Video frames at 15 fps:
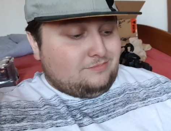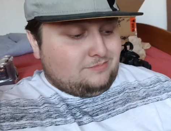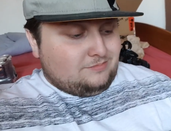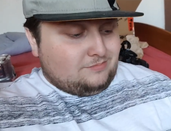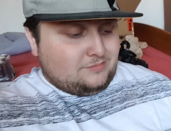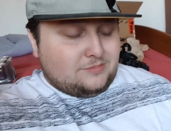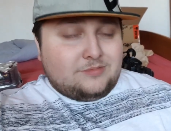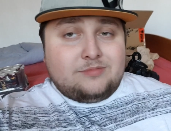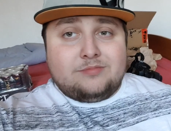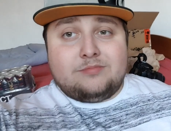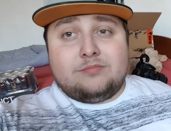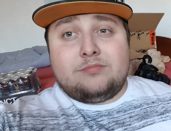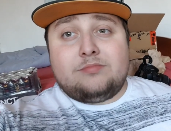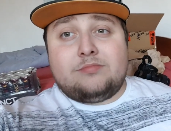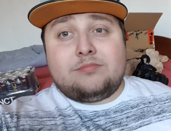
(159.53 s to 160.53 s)

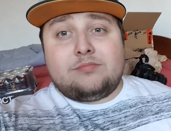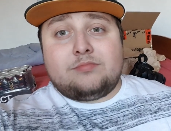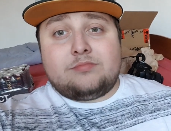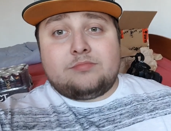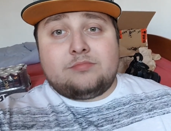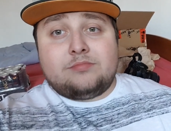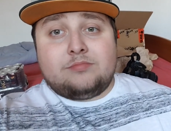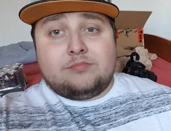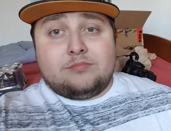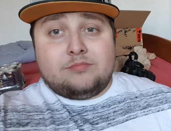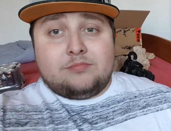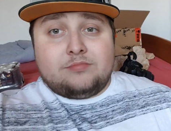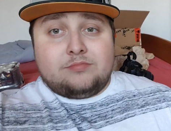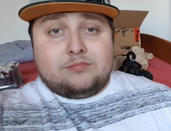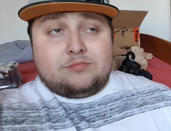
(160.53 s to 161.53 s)

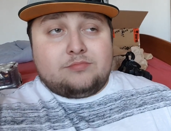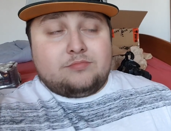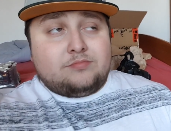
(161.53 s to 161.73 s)
(silence)